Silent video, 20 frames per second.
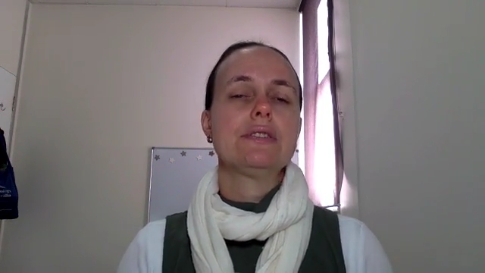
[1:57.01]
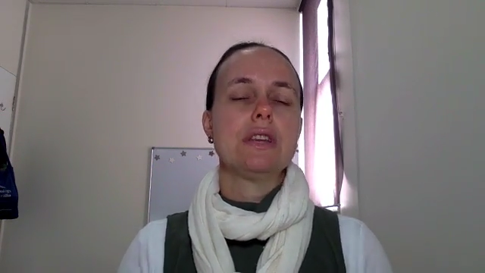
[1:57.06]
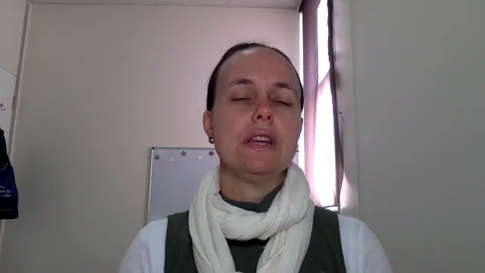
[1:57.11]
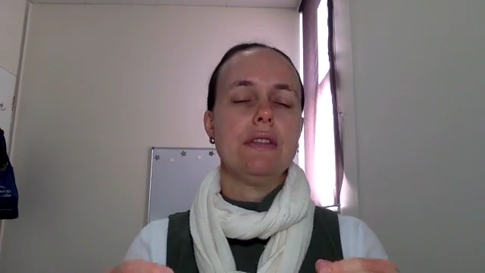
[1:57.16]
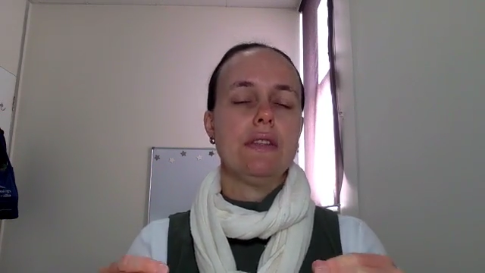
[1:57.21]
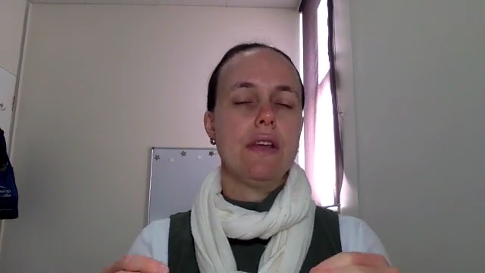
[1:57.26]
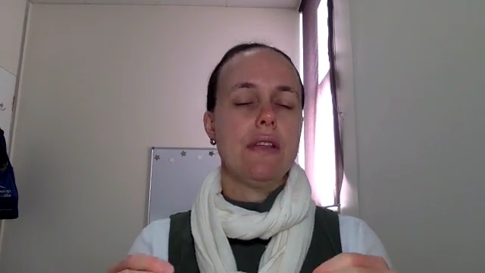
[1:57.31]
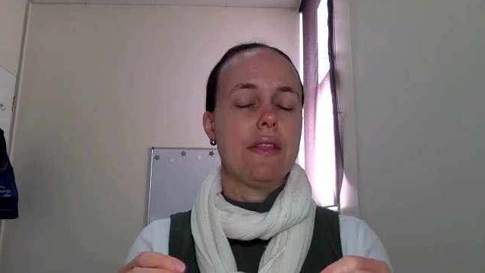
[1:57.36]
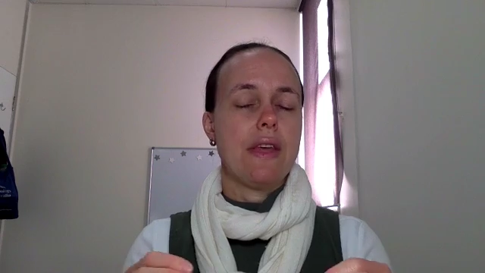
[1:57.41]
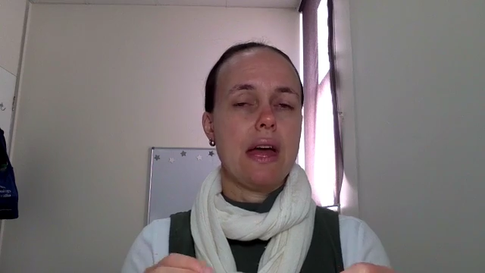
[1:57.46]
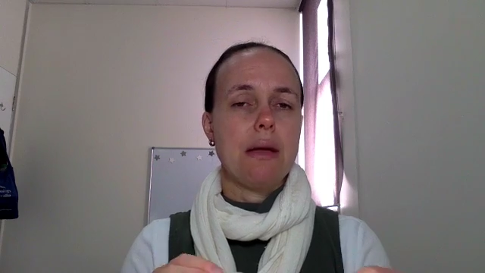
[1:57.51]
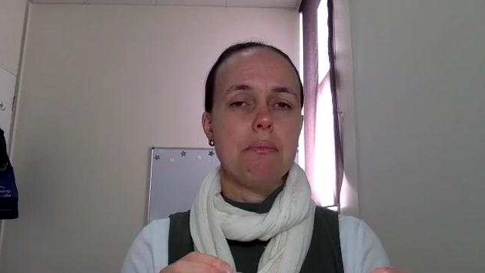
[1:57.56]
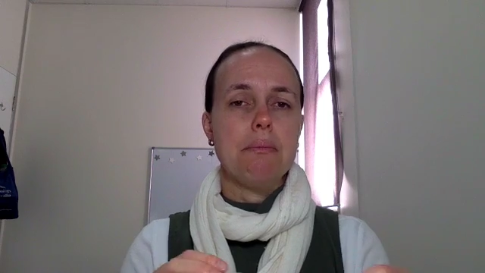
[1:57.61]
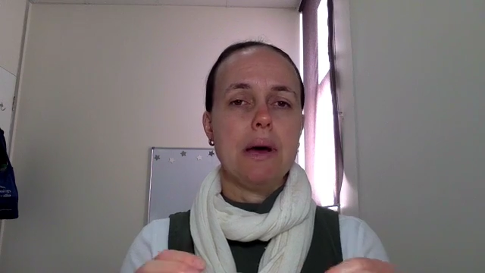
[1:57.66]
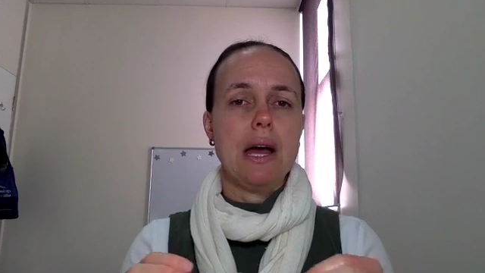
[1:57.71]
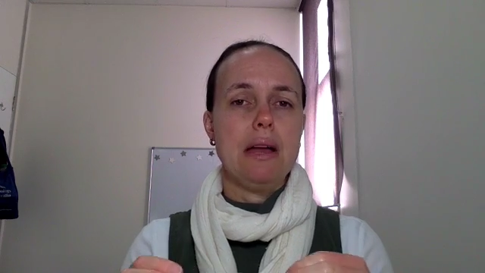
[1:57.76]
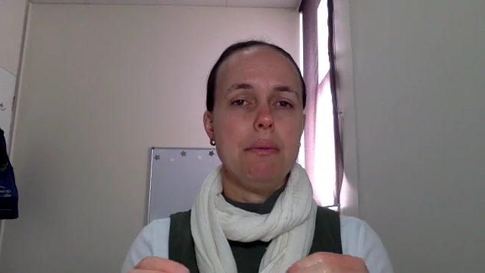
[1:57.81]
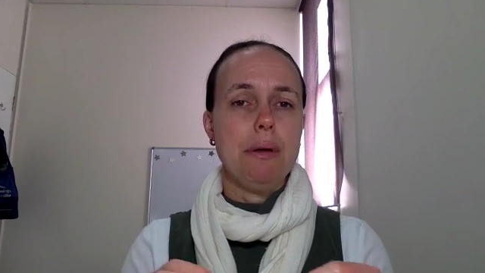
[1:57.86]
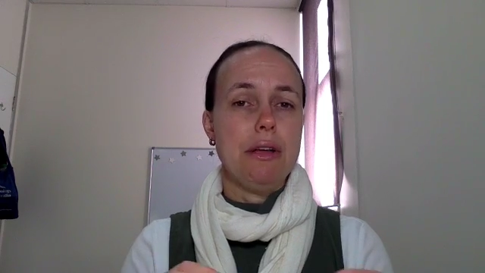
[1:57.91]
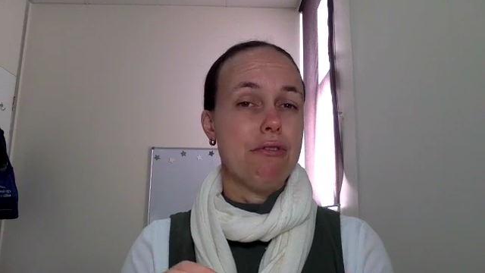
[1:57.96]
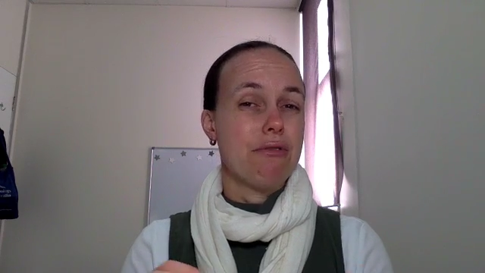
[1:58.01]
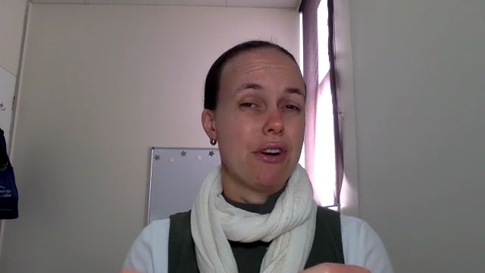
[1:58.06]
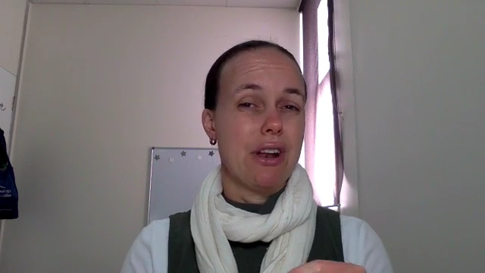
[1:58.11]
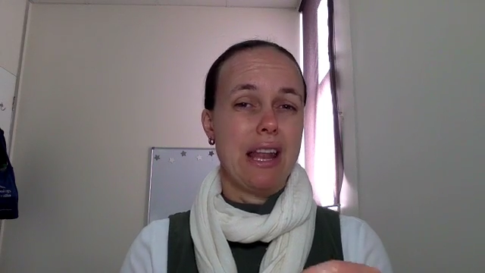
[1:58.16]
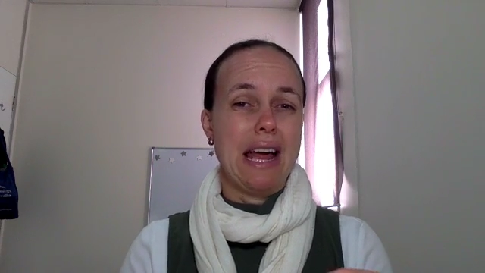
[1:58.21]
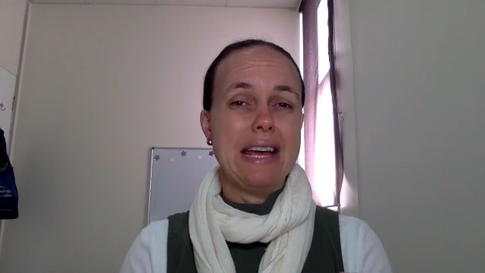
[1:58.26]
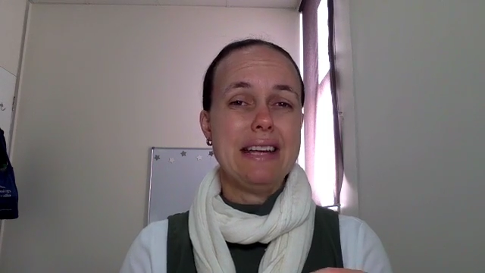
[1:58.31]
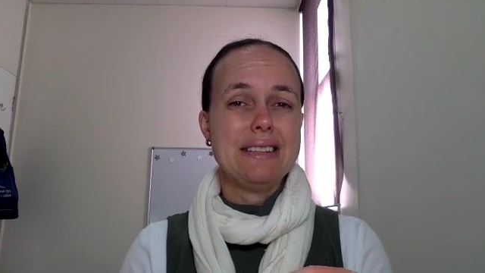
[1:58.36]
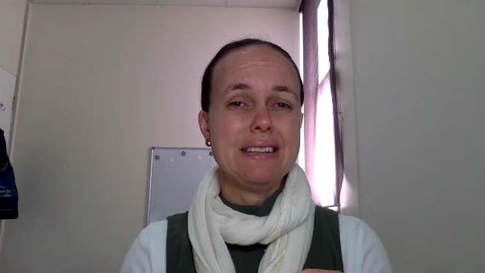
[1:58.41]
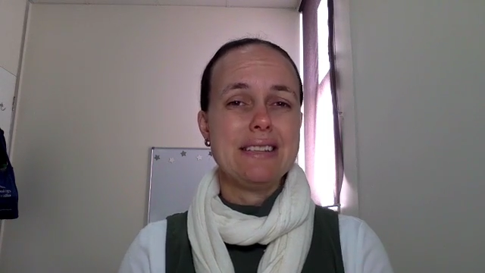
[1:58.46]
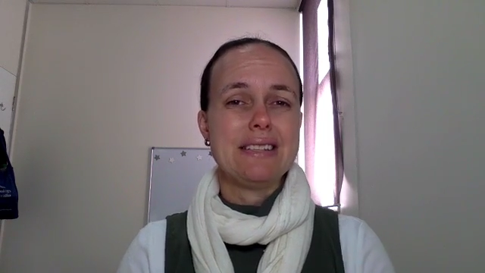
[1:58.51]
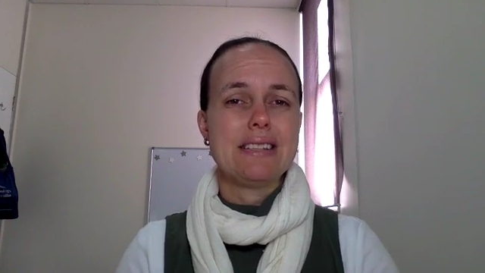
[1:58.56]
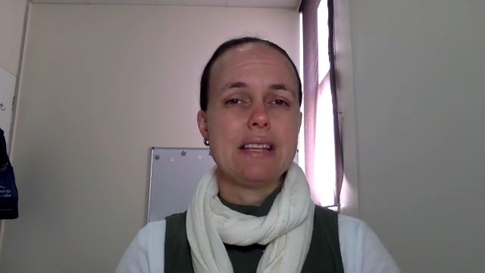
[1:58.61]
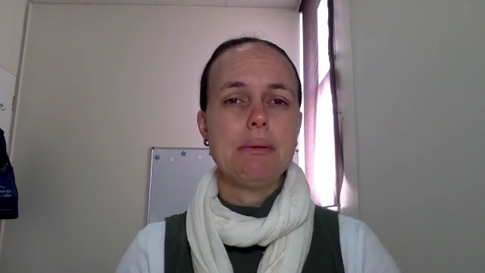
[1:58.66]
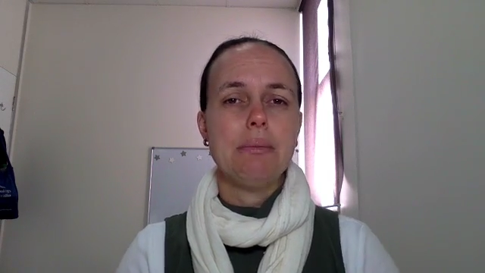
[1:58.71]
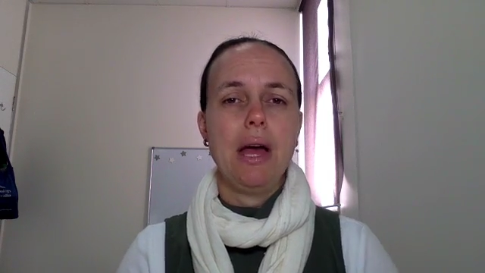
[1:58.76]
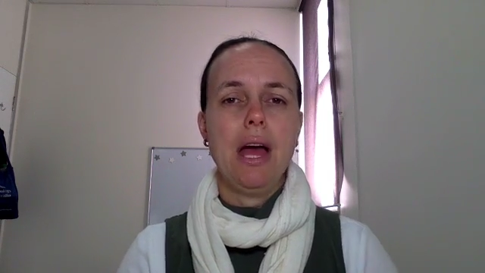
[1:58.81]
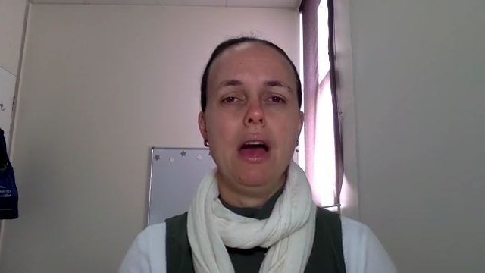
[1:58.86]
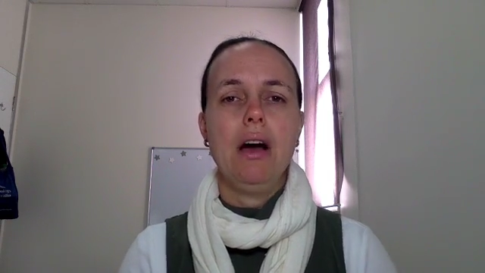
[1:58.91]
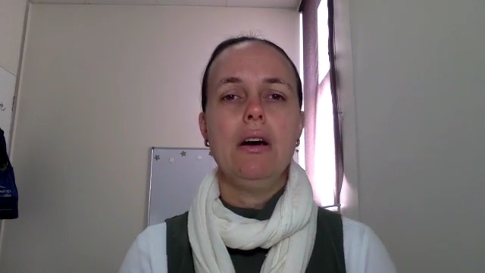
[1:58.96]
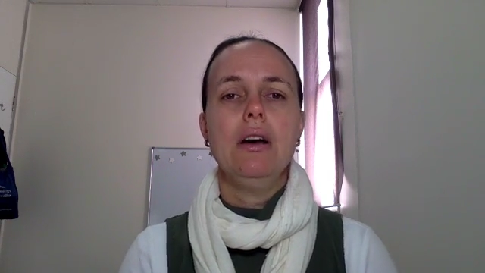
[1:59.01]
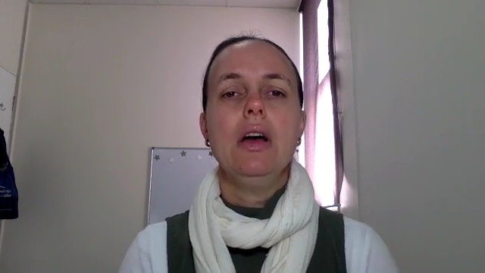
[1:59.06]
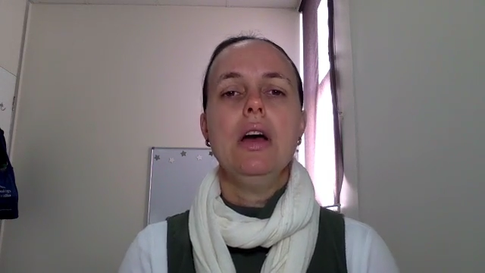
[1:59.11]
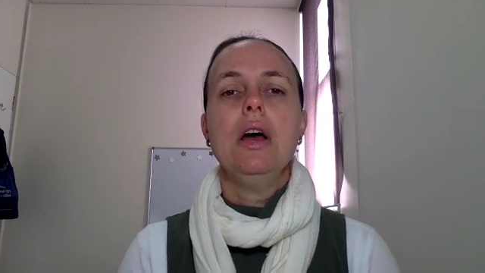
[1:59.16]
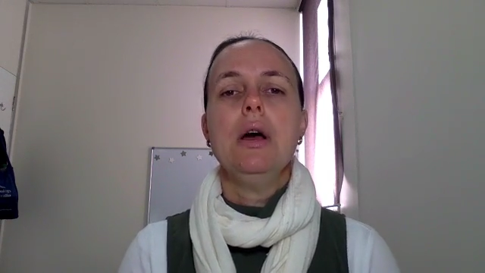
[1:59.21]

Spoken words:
in that they may be related somehow,